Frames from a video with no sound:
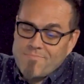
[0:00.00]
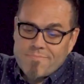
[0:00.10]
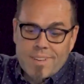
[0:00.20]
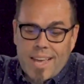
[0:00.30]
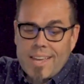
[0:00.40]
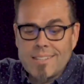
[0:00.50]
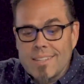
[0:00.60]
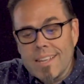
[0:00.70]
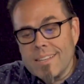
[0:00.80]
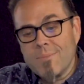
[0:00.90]
Hey,
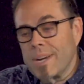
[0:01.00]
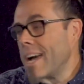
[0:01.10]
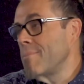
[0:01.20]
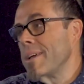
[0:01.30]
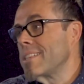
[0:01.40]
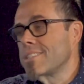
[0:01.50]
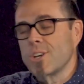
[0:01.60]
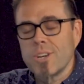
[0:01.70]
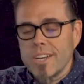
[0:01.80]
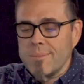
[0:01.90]
we got to make the
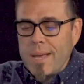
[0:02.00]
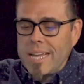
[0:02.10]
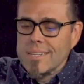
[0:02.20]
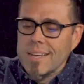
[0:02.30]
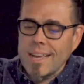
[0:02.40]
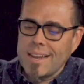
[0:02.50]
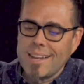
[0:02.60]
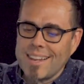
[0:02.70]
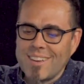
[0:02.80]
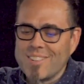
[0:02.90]
show good, man.
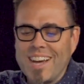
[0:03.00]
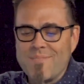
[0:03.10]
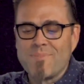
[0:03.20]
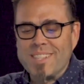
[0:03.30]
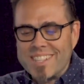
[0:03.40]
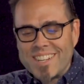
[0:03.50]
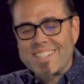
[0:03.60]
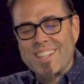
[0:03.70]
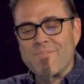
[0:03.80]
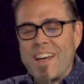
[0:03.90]
We got to put some good
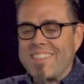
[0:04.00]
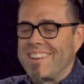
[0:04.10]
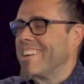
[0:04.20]
stuff out there.